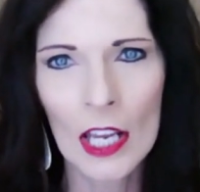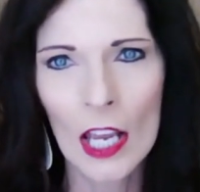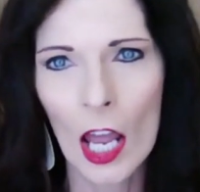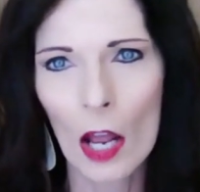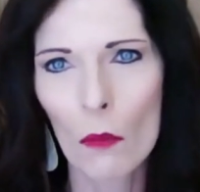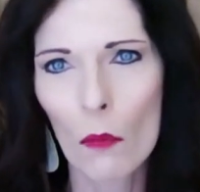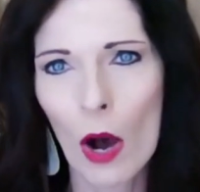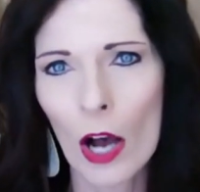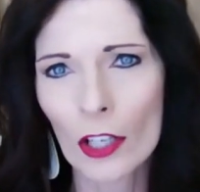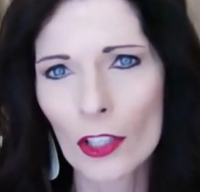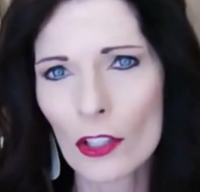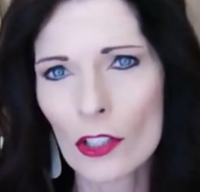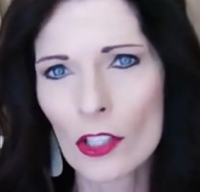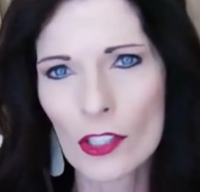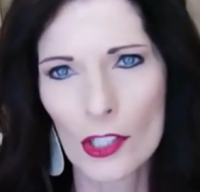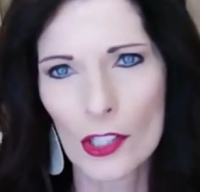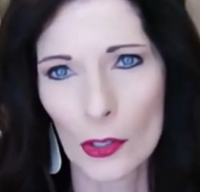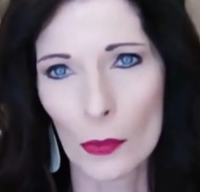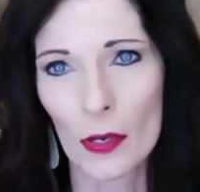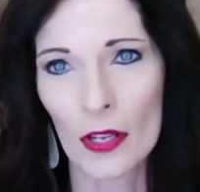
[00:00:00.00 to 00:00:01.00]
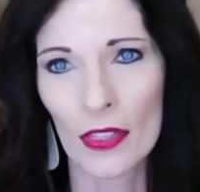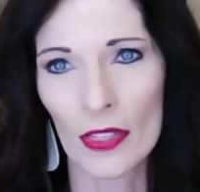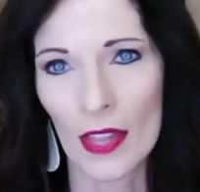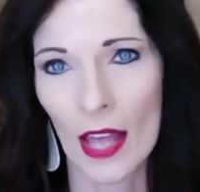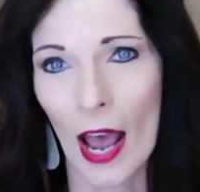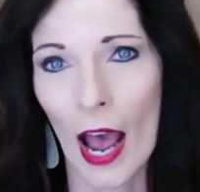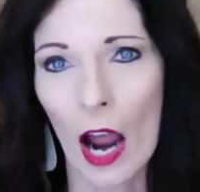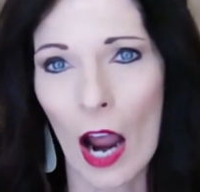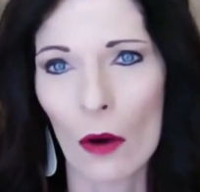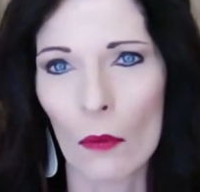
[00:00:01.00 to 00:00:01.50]
And while you're doing
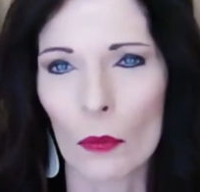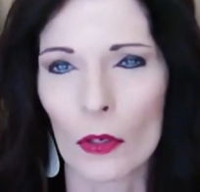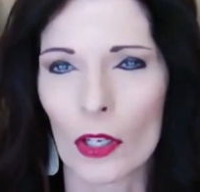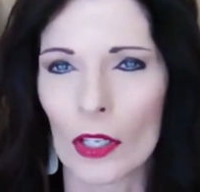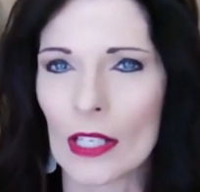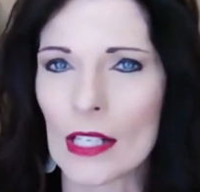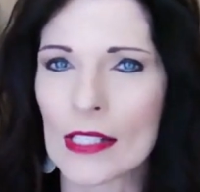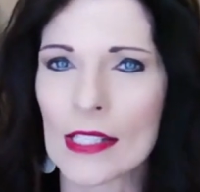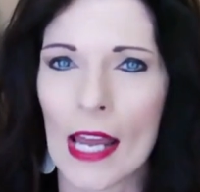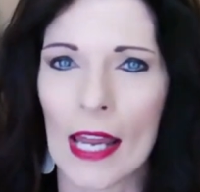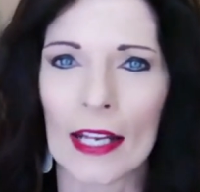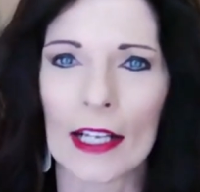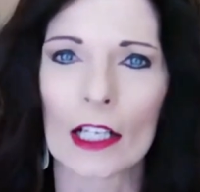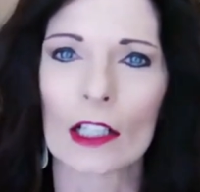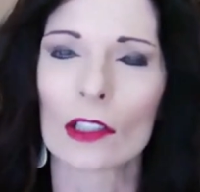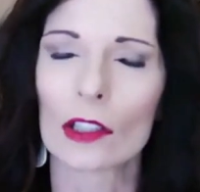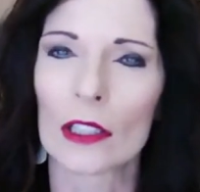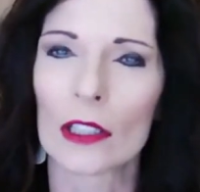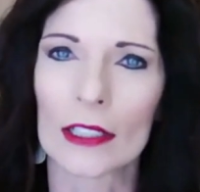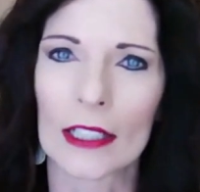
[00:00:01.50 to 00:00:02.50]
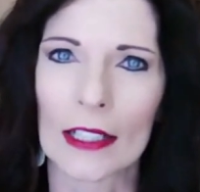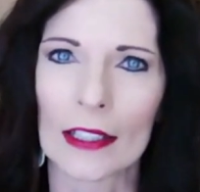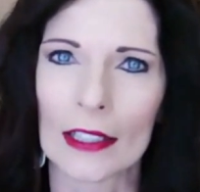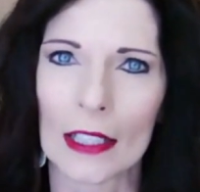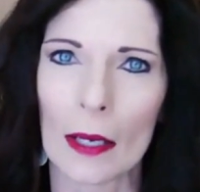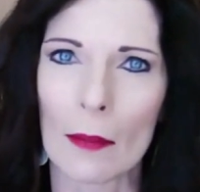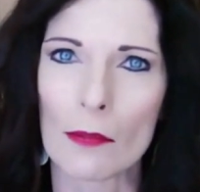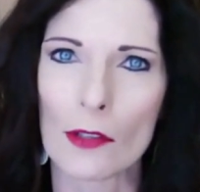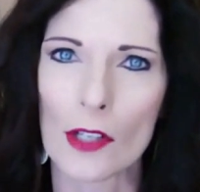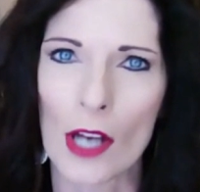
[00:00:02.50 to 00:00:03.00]
that, we're going to take a look at the
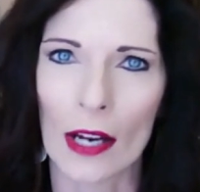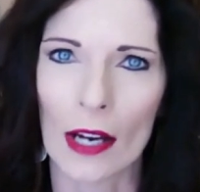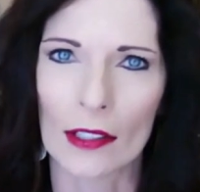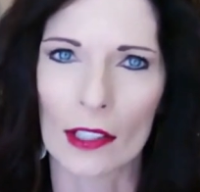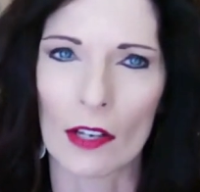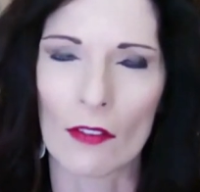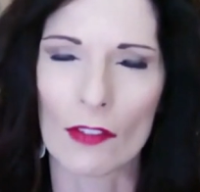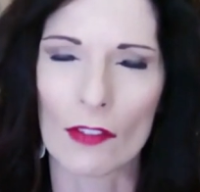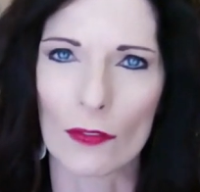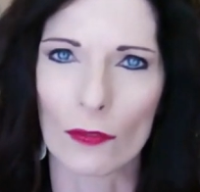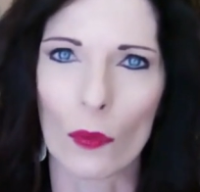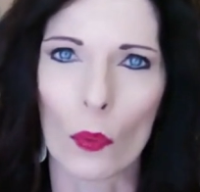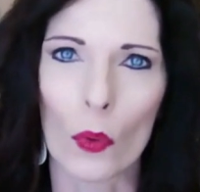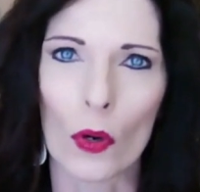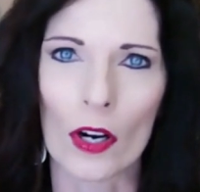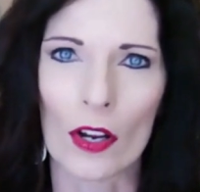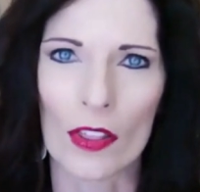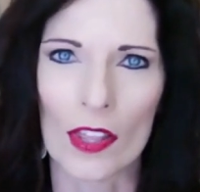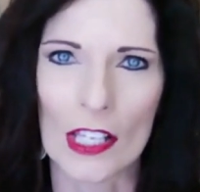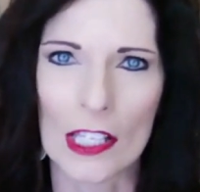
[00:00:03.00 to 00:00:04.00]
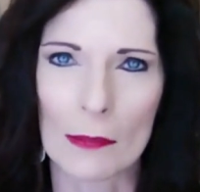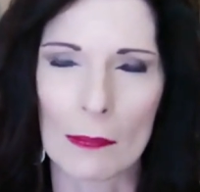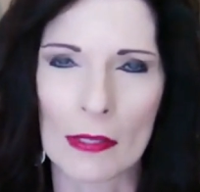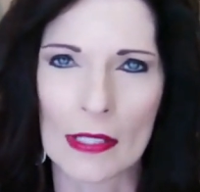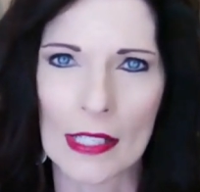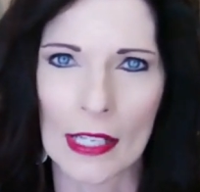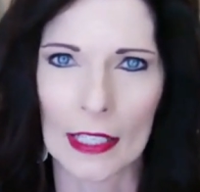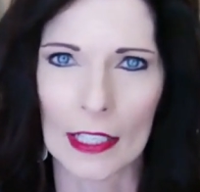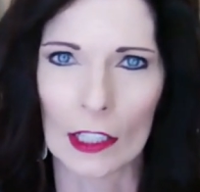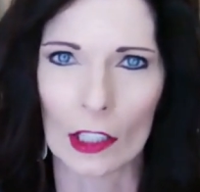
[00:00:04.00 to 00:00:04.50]
objectives for this
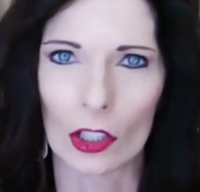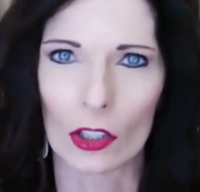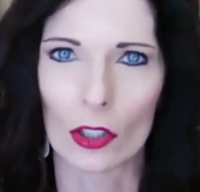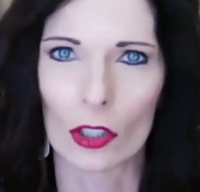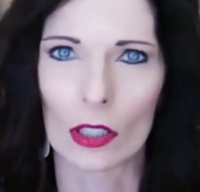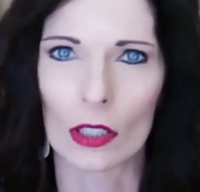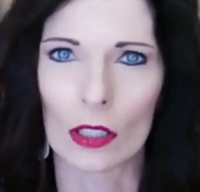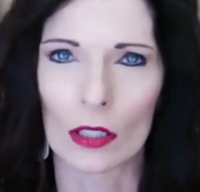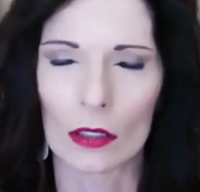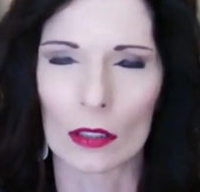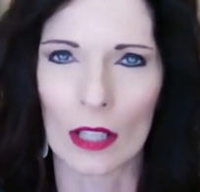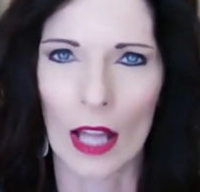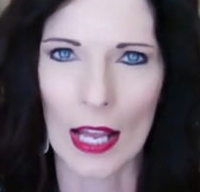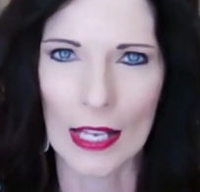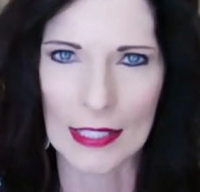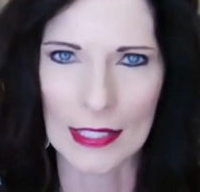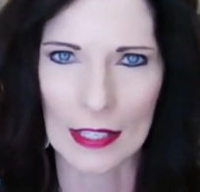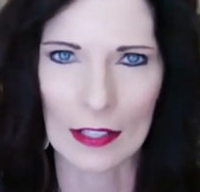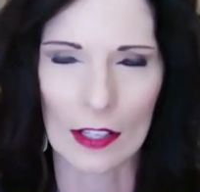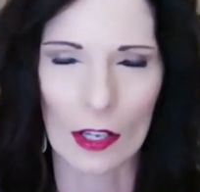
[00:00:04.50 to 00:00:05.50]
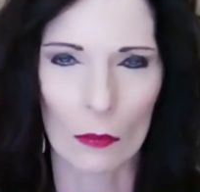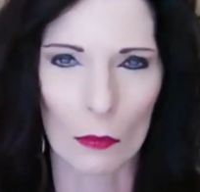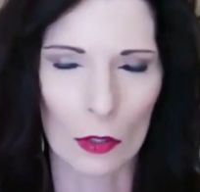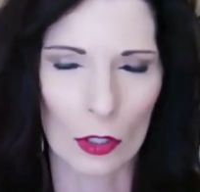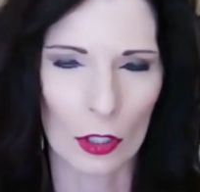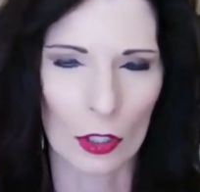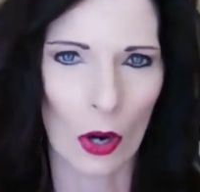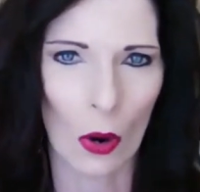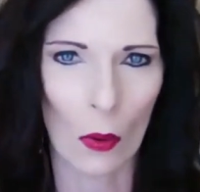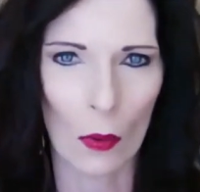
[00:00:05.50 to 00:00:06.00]
particular lesson that
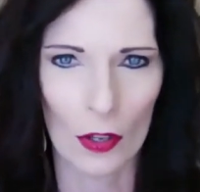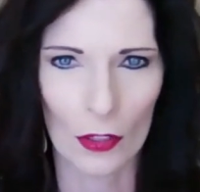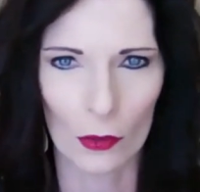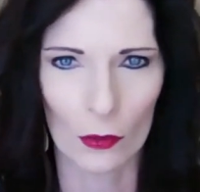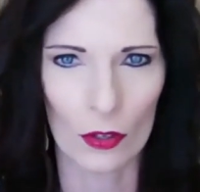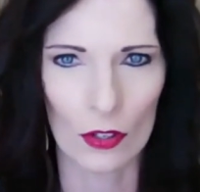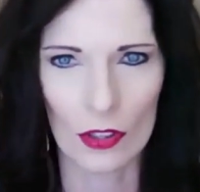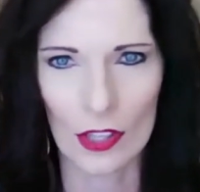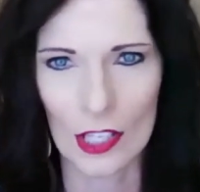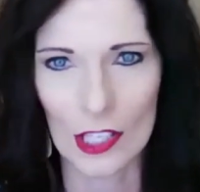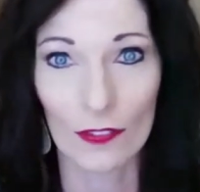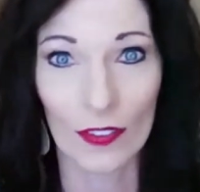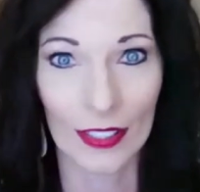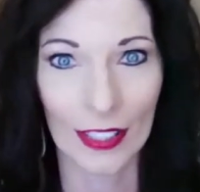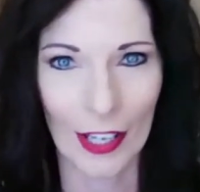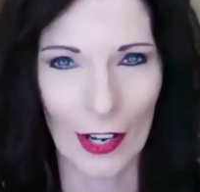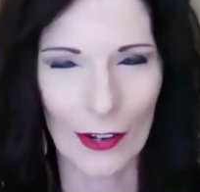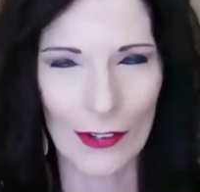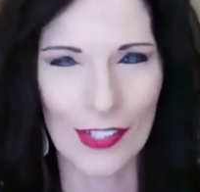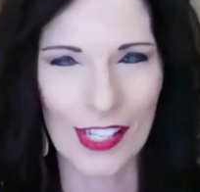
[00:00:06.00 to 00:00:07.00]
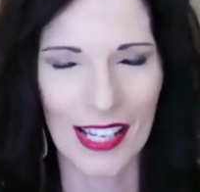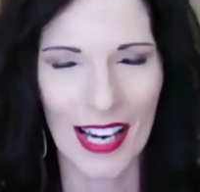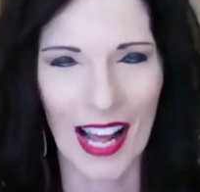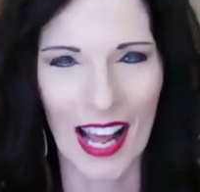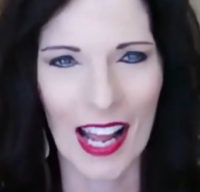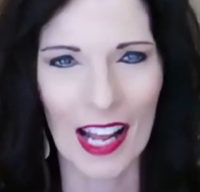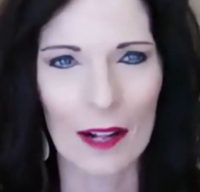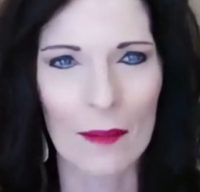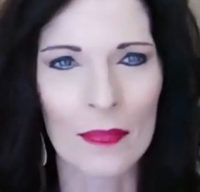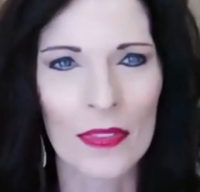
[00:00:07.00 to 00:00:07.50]
we're going through in this video
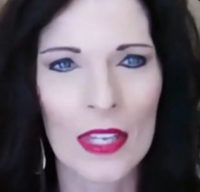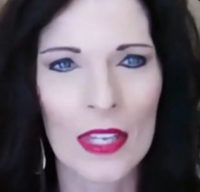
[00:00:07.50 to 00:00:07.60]
today.